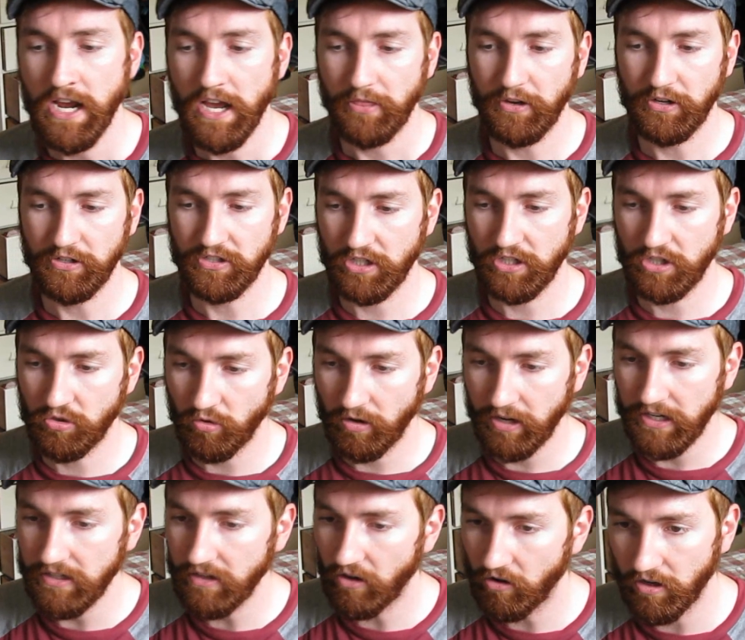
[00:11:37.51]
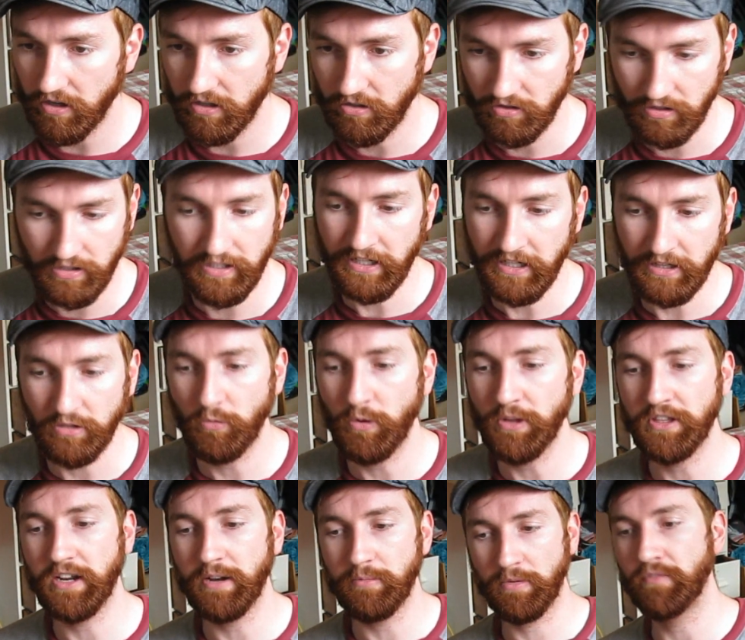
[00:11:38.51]
There's a great article, like the
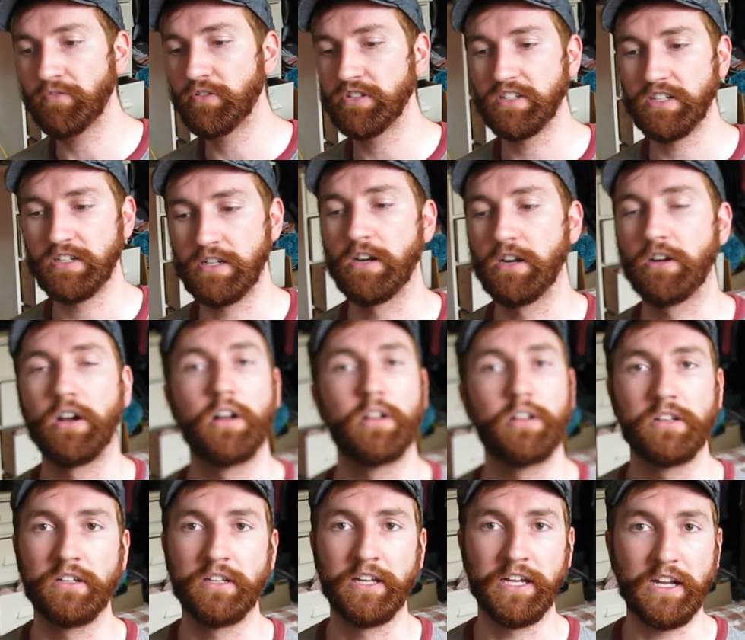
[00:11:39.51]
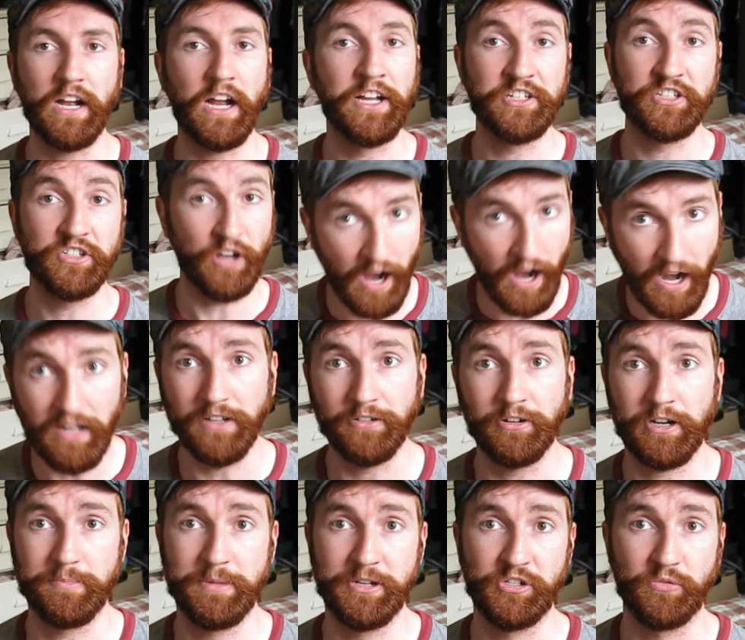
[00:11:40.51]
one that I'm referencing here. I highly
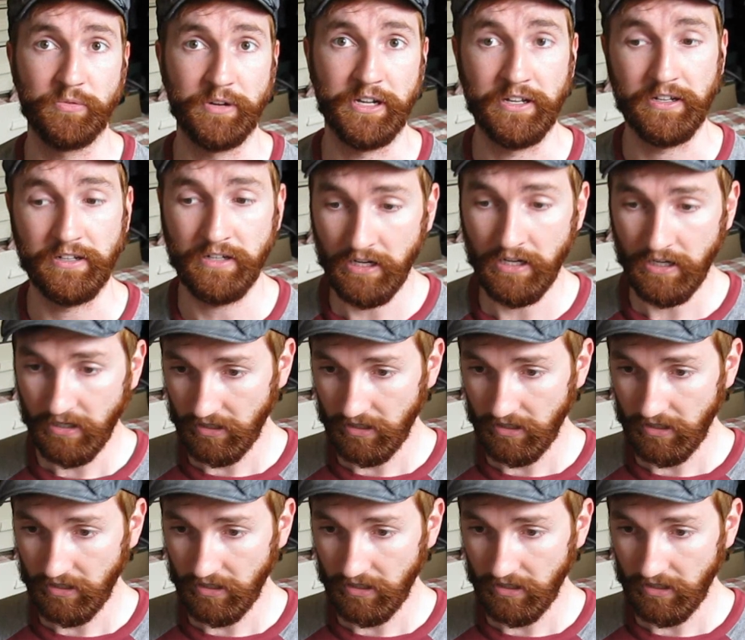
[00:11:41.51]
recommend you read it.